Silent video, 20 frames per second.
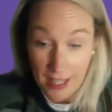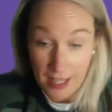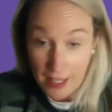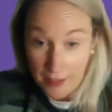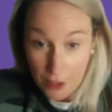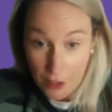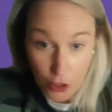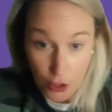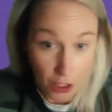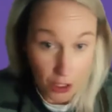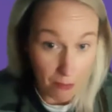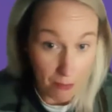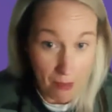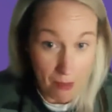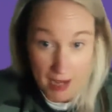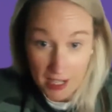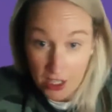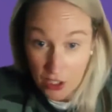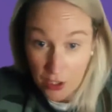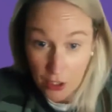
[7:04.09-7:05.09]
that you can
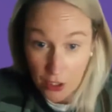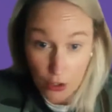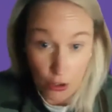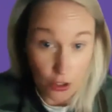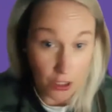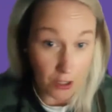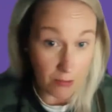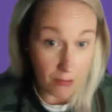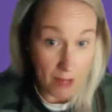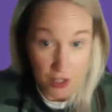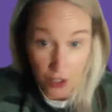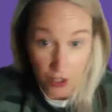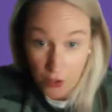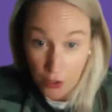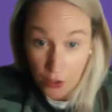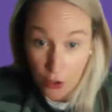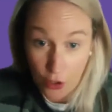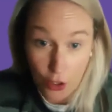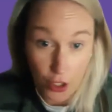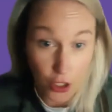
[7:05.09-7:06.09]
manage, that you can measure,
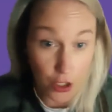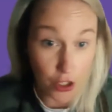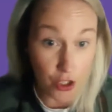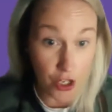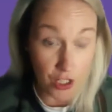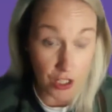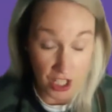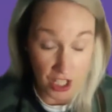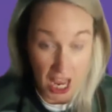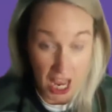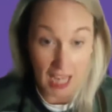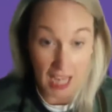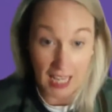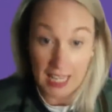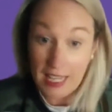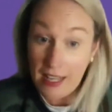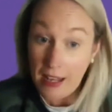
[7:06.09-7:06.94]
that you can check.